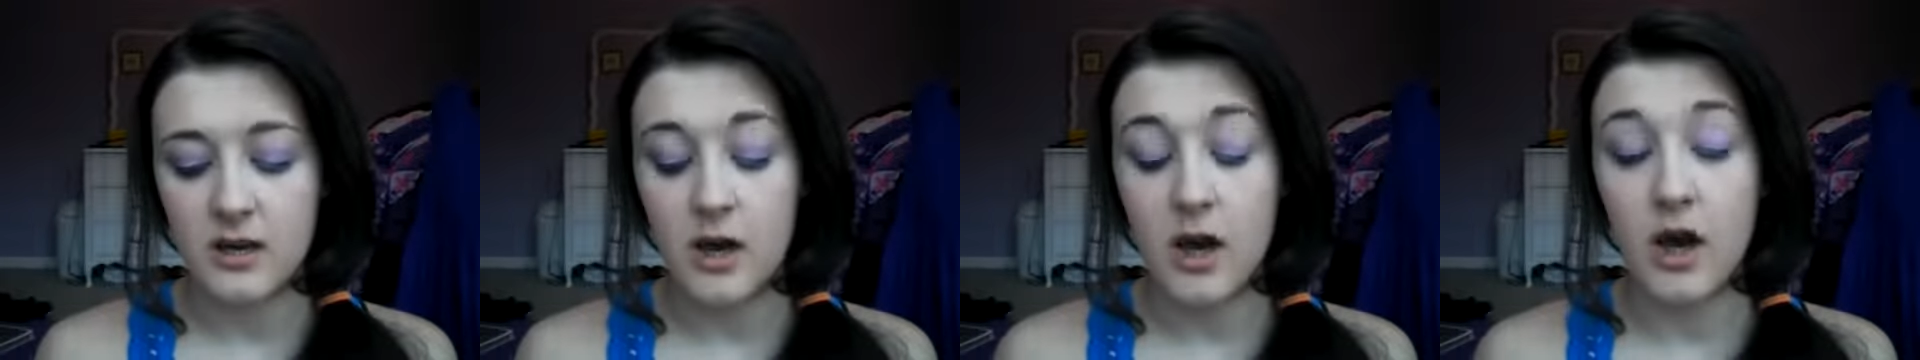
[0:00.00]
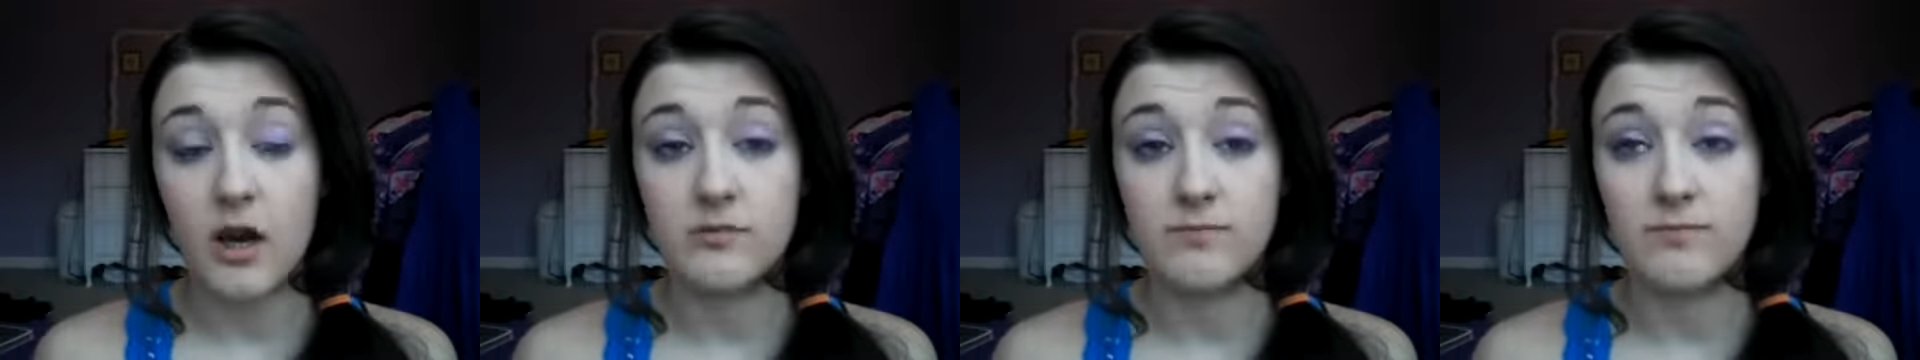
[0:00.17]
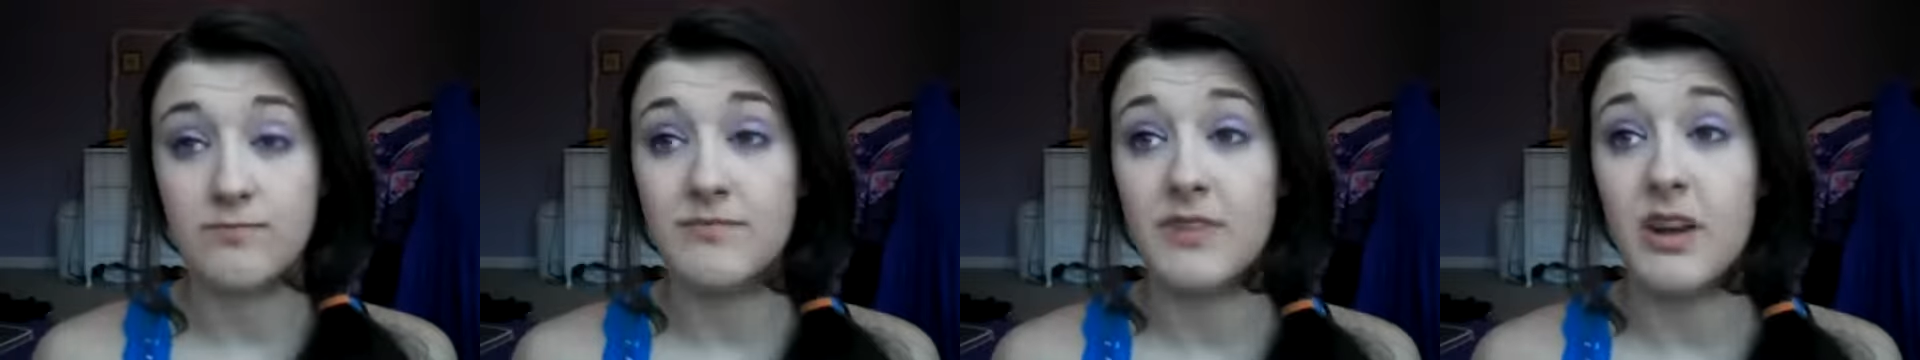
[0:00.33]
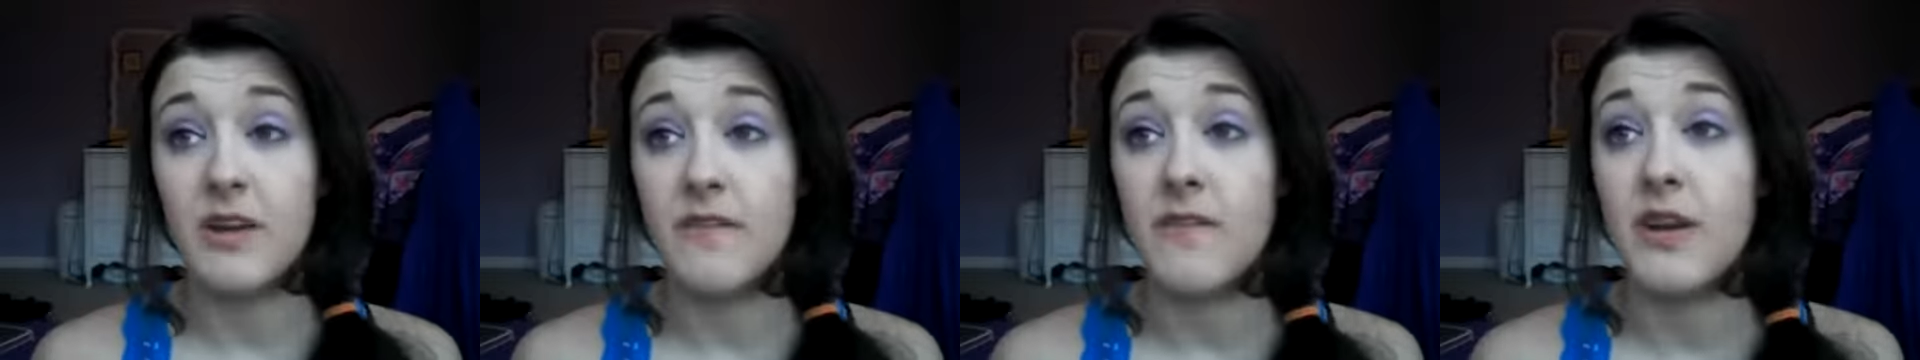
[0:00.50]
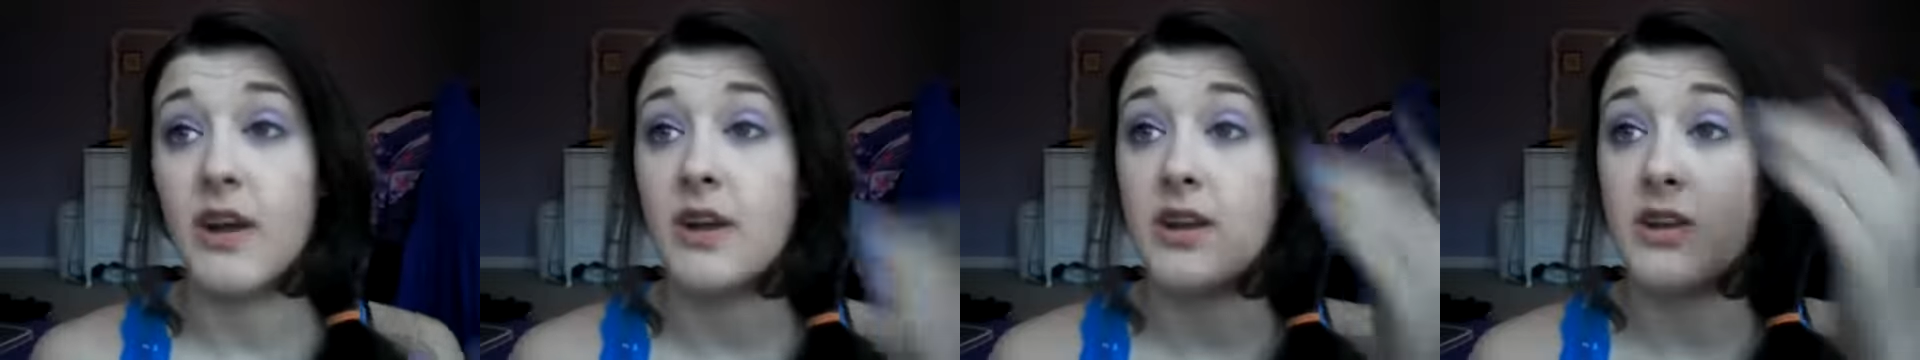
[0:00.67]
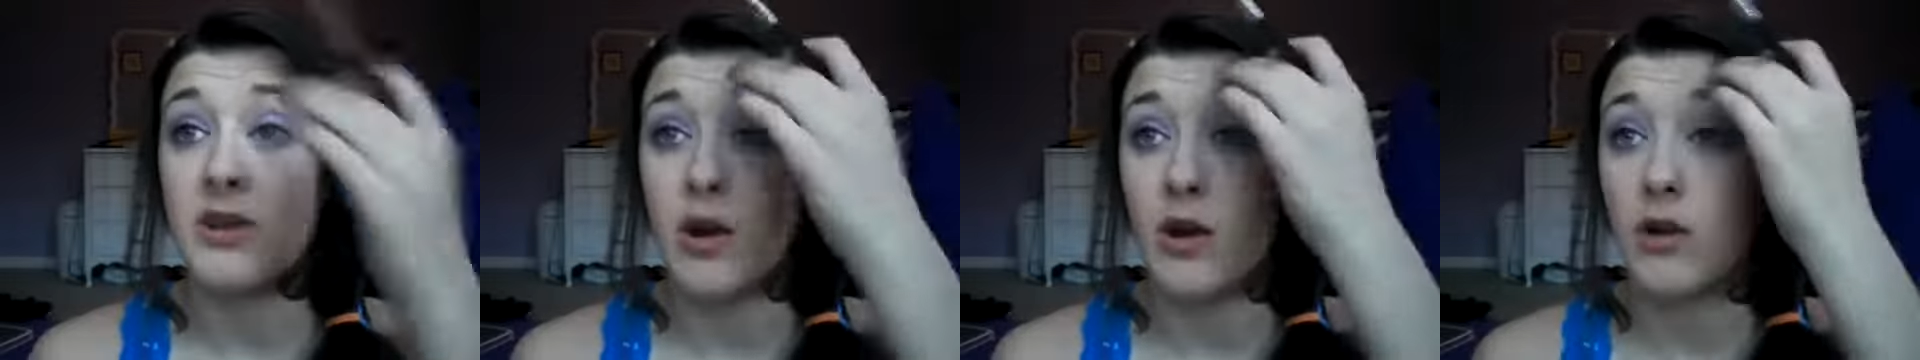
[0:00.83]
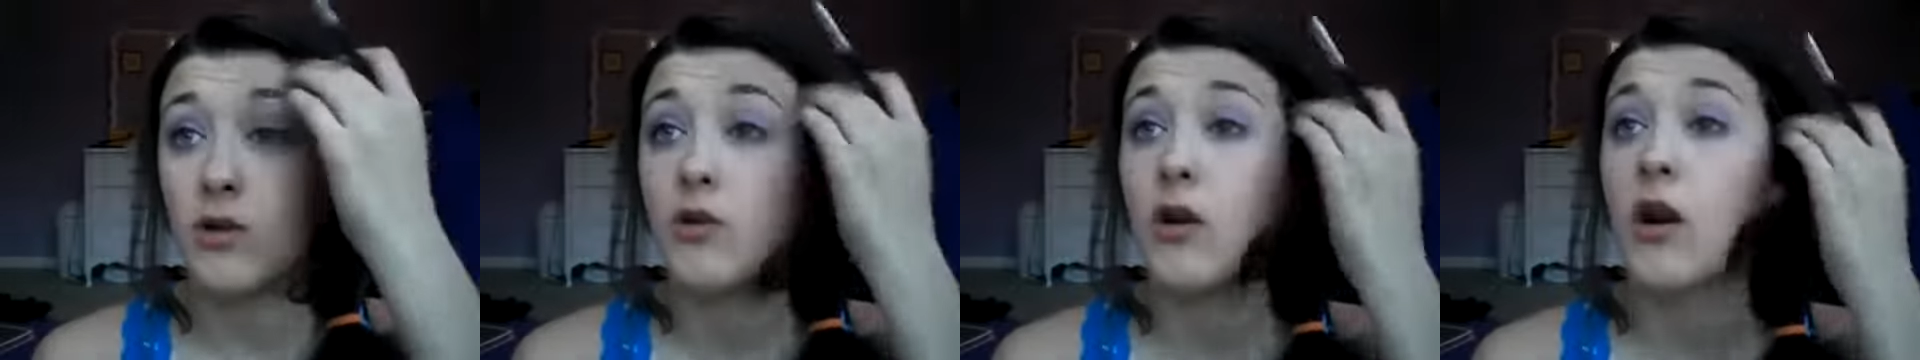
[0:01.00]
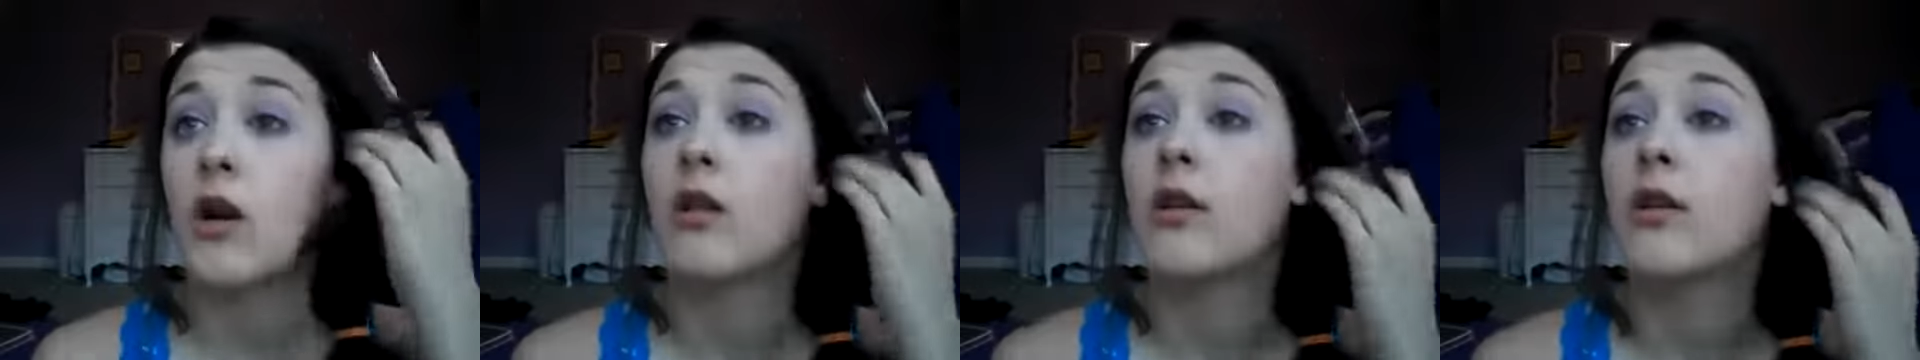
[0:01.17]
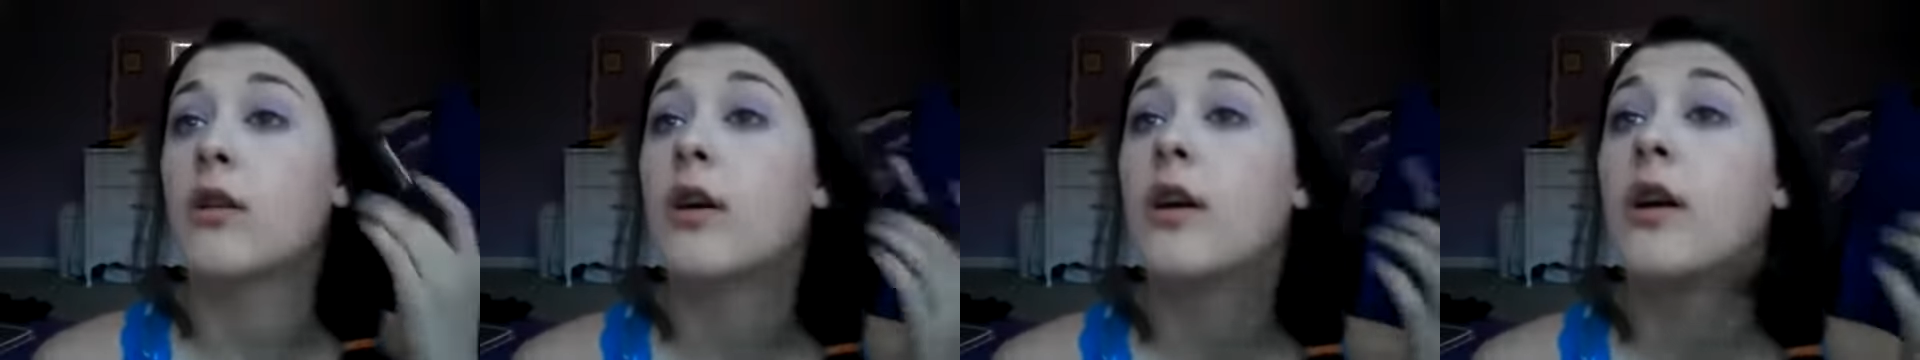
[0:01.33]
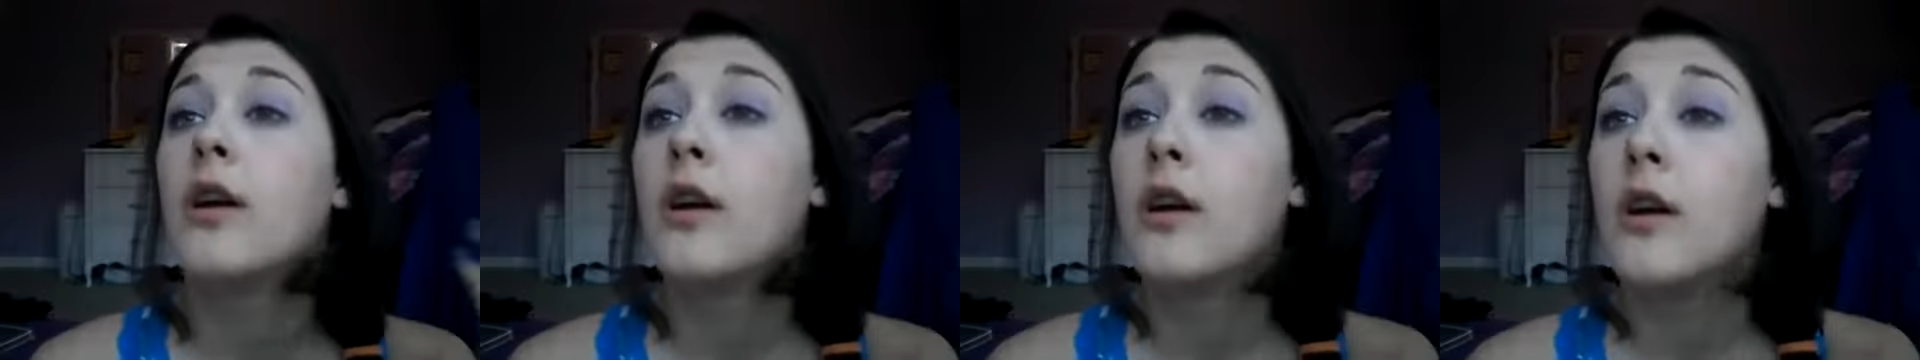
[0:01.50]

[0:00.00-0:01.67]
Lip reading: a very dark color.